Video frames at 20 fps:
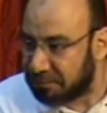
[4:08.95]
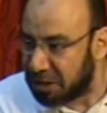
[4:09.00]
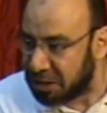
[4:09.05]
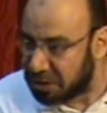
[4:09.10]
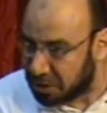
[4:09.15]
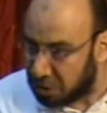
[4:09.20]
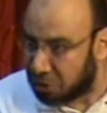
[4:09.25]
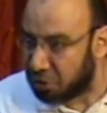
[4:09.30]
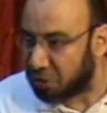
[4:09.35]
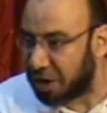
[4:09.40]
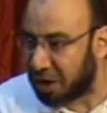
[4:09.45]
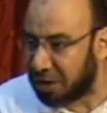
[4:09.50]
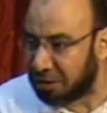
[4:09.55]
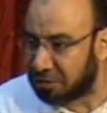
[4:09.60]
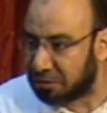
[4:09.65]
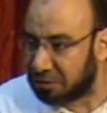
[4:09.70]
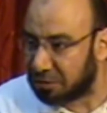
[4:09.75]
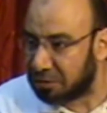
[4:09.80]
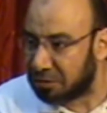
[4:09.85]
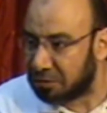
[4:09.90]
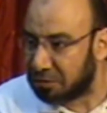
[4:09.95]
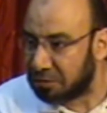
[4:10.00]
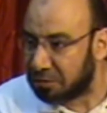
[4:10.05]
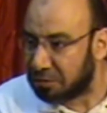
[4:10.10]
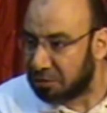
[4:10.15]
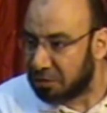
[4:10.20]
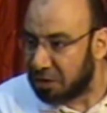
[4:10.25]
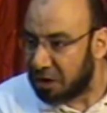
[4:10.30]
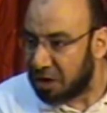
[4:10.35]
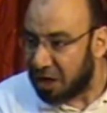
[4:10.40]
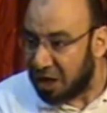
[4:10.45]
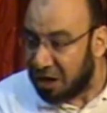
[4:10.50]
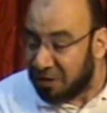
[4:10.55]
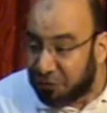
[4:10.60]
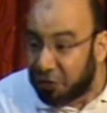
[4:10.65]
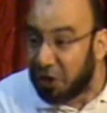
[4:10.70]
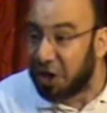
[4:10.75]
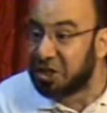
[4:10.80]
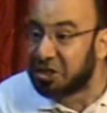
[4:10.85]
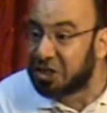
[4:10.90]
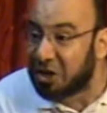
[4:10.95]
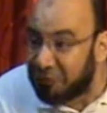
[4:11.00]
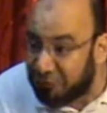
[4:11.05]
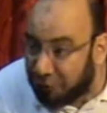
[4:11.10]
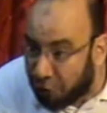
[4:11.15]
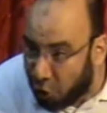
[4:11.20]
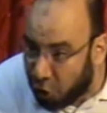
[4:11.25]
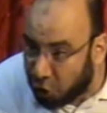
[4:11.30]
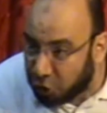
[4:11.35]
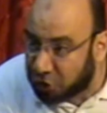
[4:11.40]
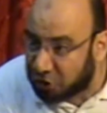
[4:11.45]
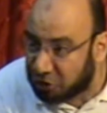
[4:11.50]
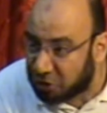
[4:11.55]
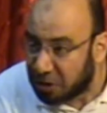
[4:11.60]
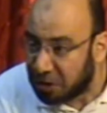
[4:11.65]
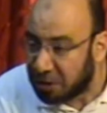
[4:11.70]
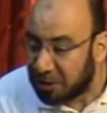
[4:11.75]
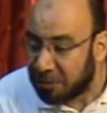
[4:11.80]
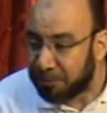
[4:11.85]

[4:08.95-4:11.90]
Is it correct? If there is a vote